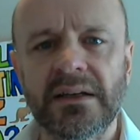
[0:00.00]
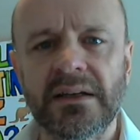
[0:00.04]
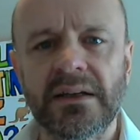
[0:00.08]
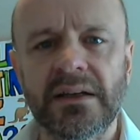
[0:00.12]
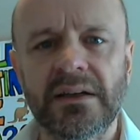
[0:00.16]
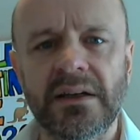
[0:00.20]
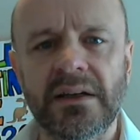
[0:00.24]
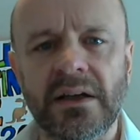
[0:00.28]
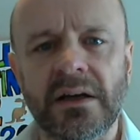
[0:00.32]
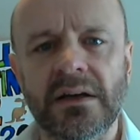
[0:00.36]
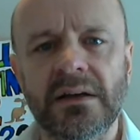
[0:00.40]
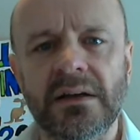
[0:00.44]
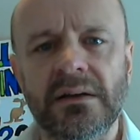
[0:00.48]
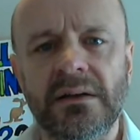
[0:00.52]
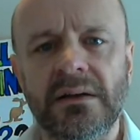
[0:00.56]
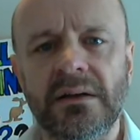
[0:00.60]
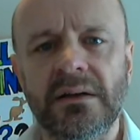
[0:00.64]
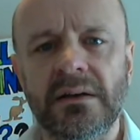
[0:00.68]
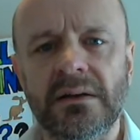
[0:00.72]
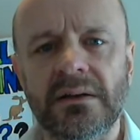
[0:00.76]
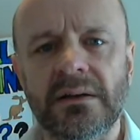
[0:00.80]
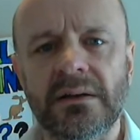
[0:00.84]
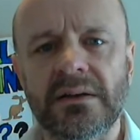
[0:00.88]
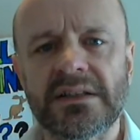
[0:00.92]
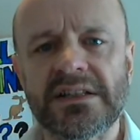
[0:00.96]
you know,
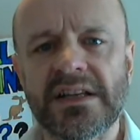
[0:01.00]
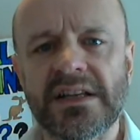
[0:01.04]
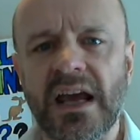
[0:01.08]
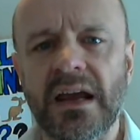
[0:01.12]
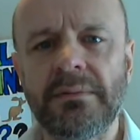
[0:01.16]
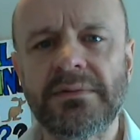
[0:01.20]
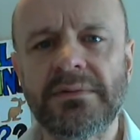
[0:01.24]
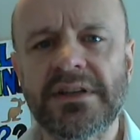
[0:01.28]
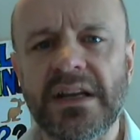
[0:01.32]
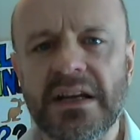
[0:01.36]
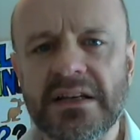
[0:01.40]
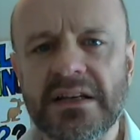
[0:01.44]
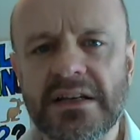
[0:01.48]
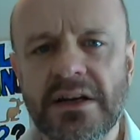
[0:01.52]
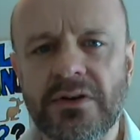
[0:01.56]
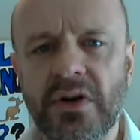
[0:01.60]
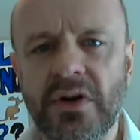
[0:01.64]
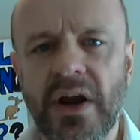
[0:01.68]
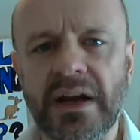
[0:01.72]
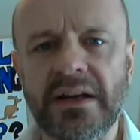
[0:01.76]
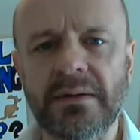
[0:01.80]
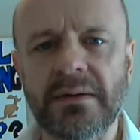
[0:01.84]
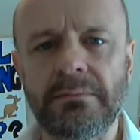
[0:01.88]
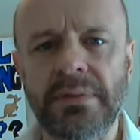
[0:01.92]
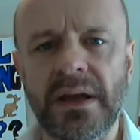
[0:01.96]
same-sex
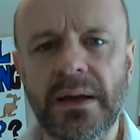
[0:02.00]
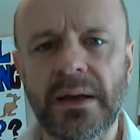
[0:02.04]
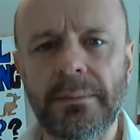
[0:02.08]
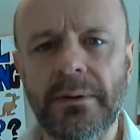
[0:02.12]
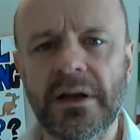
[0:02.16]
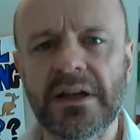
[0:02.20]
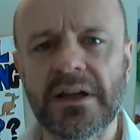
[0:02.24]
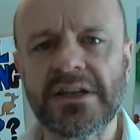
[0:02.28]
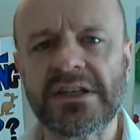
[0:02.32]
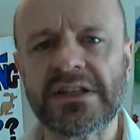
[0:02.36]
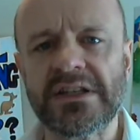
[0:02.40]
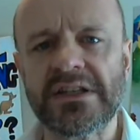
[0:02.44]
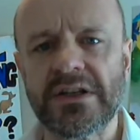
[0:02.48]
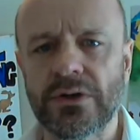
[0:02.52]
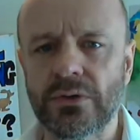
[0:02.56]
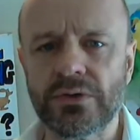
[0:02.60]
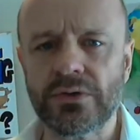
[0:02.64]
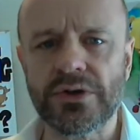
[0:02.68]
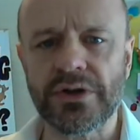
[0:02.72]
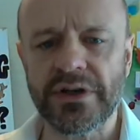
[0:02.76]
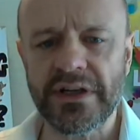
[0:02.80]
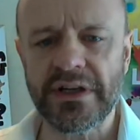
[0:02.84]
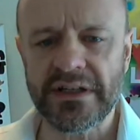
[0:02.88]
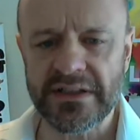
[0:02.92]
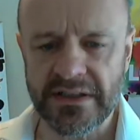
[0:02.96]
attracted people are still
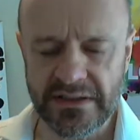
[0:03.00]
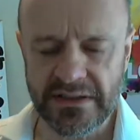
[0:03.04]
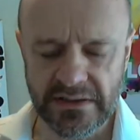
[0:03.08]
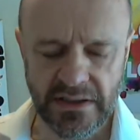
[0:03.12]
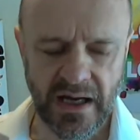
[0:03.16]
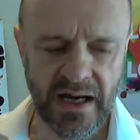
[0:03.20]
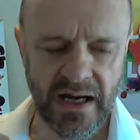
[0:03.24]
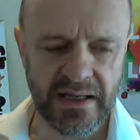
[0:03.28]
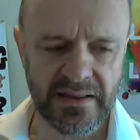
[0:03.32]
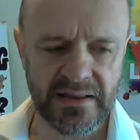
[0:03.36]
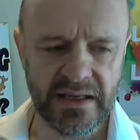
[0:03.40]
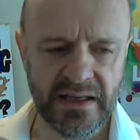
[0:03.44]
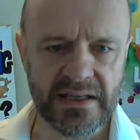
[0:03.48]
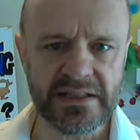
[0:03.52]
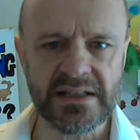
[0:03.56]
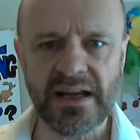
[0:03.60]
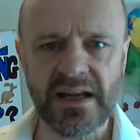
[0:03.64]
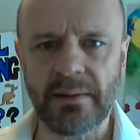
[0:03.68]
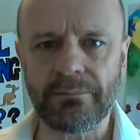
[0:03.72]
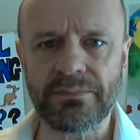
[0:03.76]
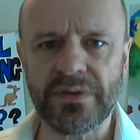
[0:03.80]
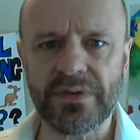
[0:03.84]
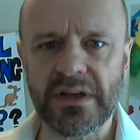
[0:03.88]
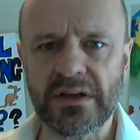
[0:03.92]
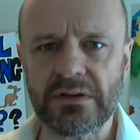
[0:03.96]
treated like they're
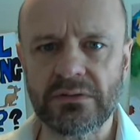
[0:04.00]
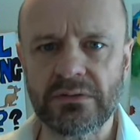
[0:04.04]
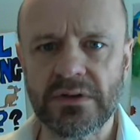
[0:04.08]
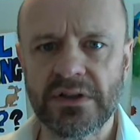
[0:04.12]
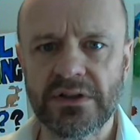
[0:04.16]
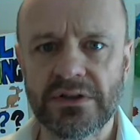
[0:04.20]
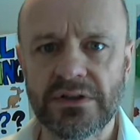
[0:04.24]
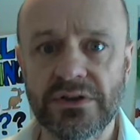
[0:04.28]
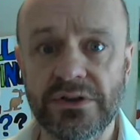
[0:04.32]
something